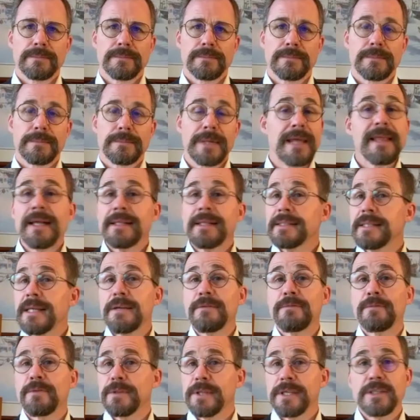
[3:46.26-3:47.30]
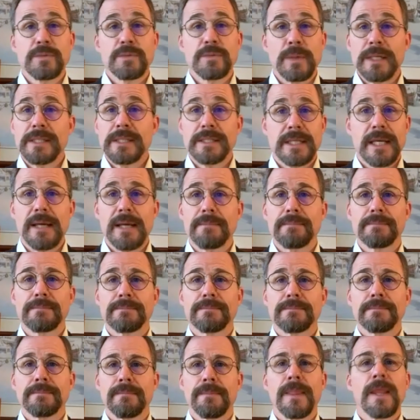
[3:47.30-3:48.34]
And that's it for this week's tip.
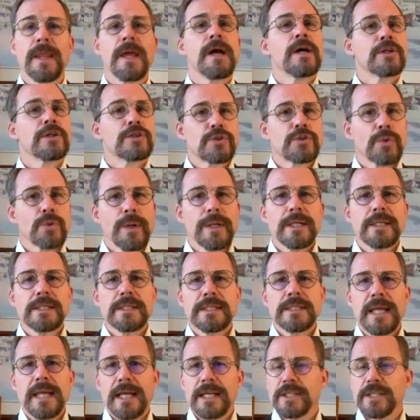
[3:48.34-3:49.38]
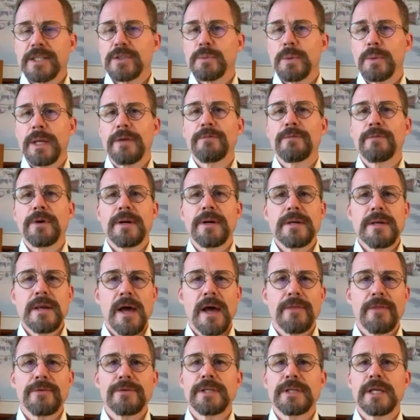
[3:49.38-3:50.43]
Join us next week for
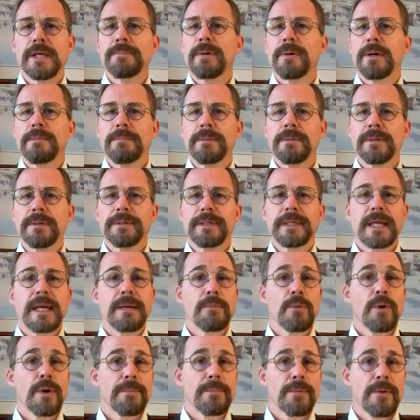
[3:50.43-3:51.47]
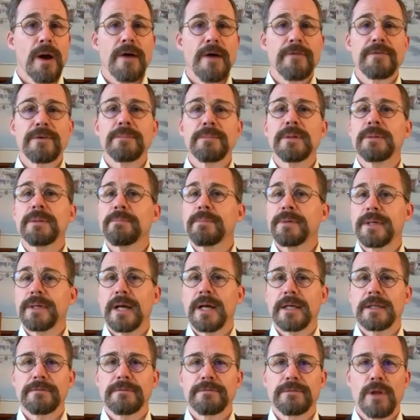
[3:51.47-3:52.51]
another tip on building a more profitable and
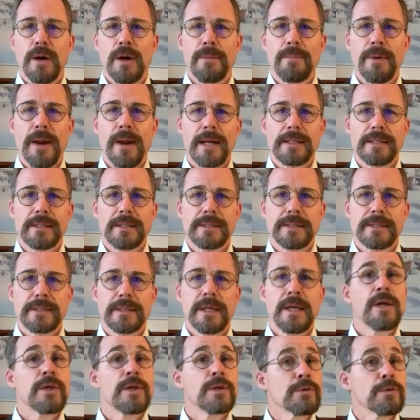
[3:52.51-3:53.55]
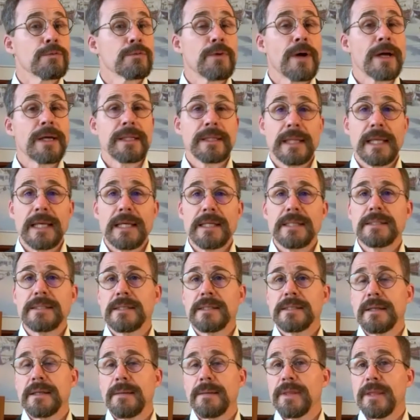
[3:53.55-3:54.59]
productive law practice. You'll find links to
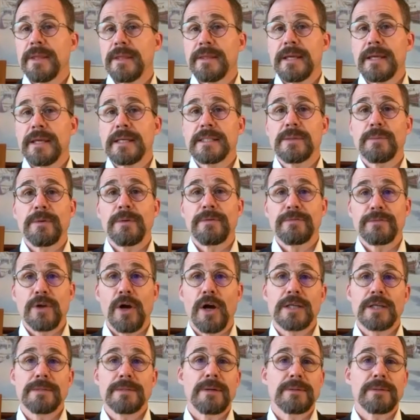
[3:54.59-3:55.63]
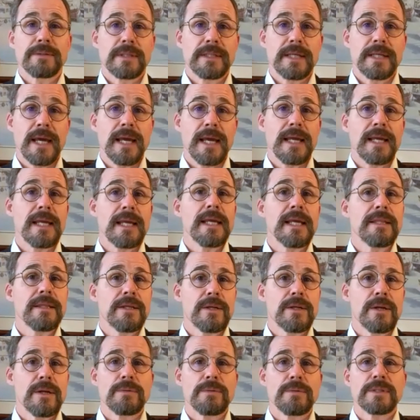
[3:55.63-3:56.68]
some of the things that we've talked about today in the
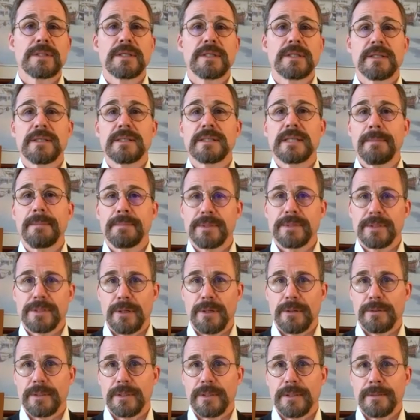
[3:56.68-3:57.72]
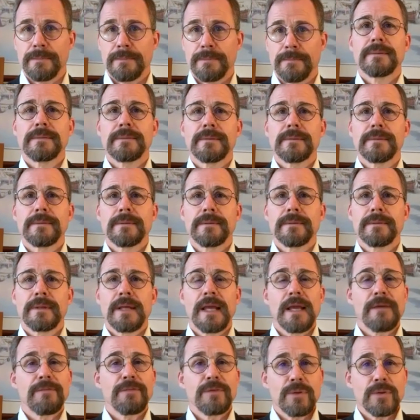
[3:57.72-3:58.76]
notes to this episode.
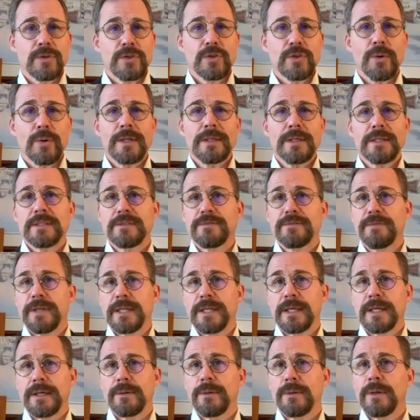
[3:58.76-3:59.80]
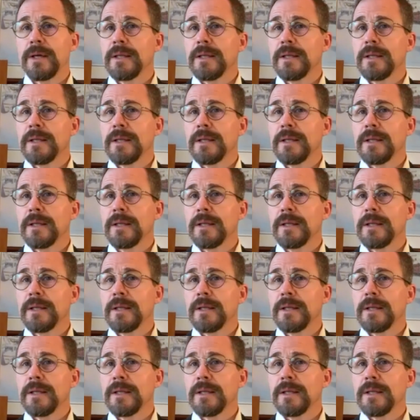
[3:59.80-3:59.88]
If you enjoyed this video,